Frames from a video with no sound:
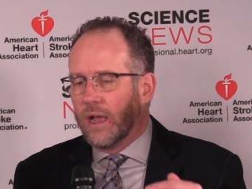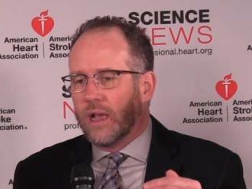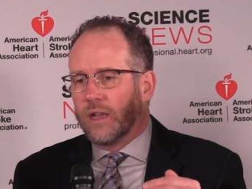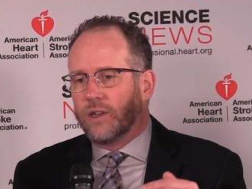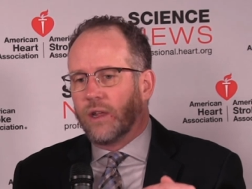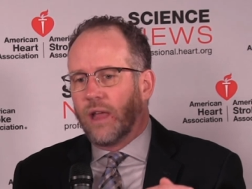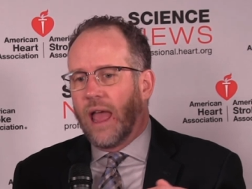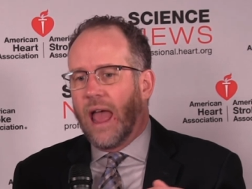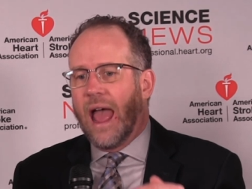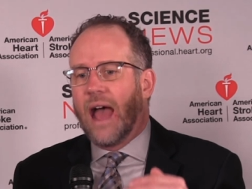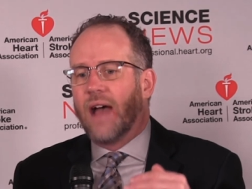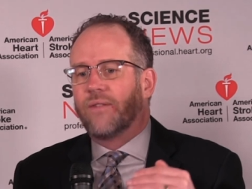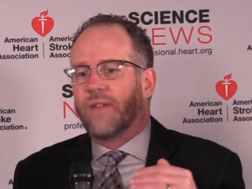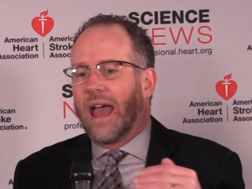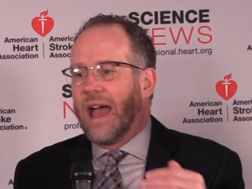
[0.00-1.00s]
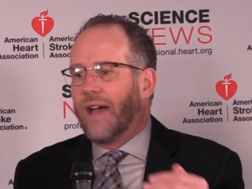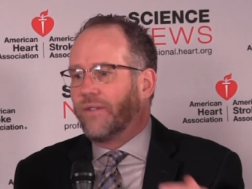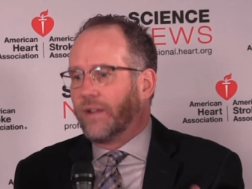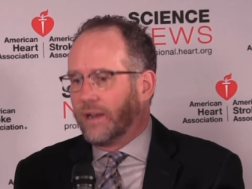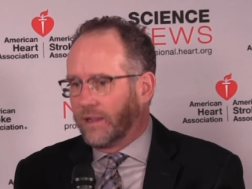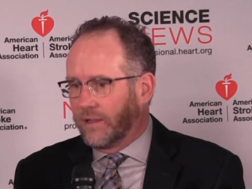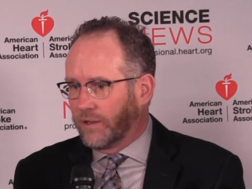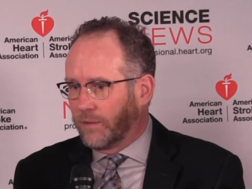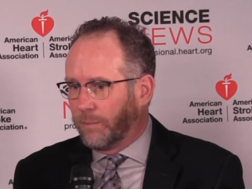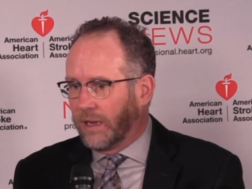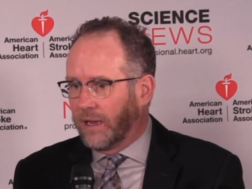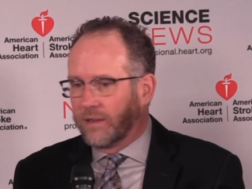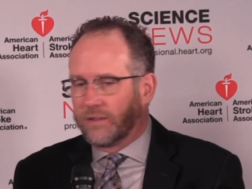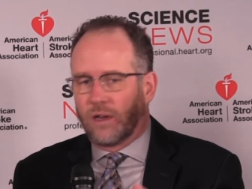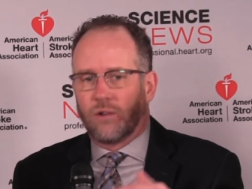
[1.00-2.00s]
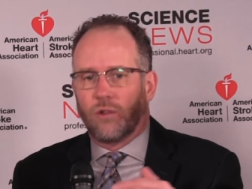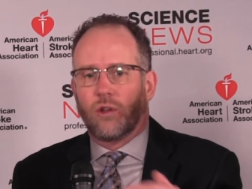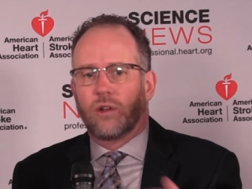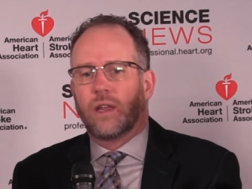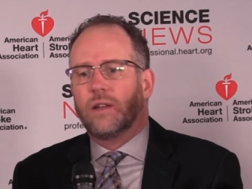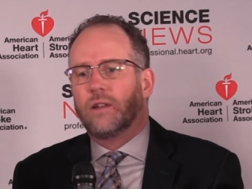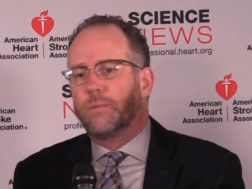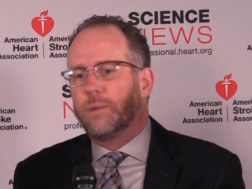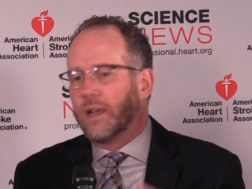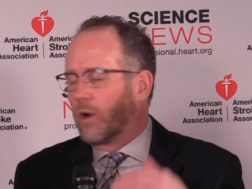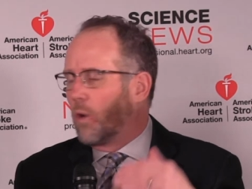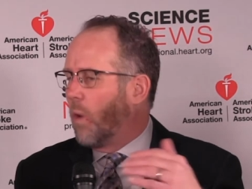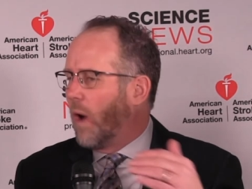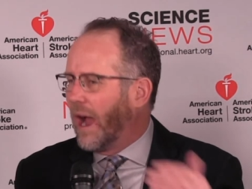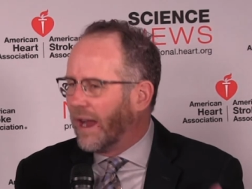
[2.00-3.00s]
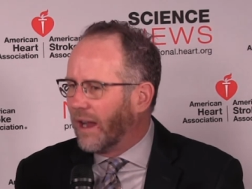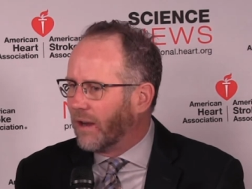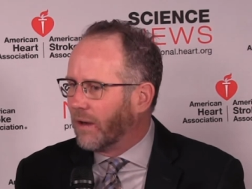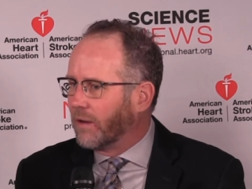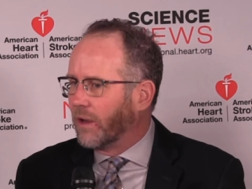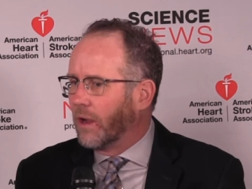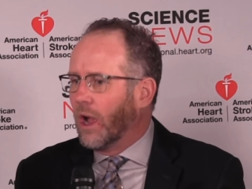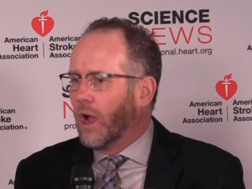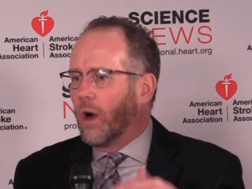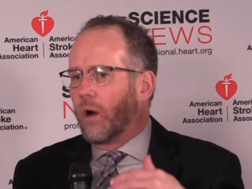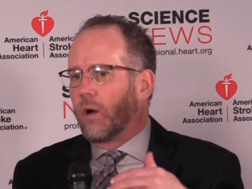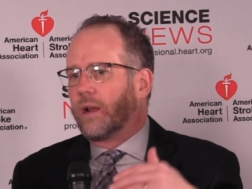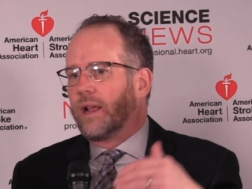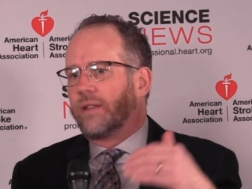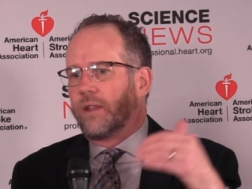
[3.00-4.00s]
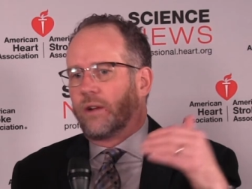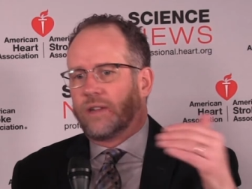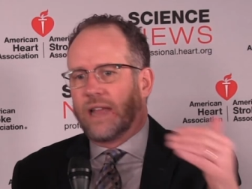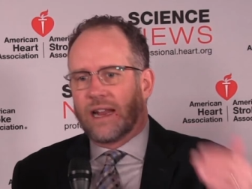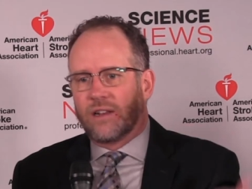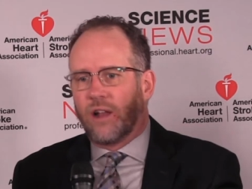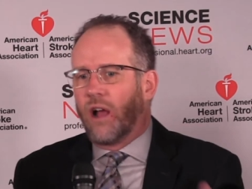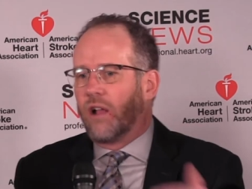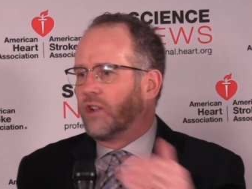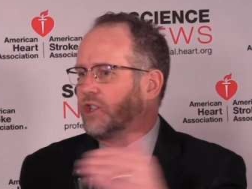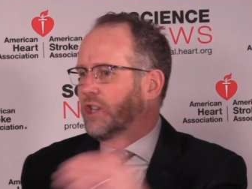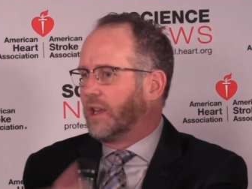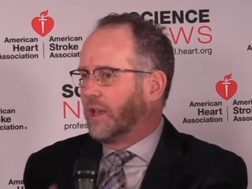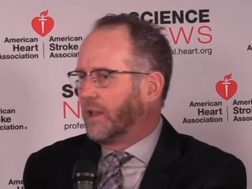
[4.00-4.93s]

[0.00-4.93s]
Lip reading: to have evidence because they're looking to be acquired or get their technology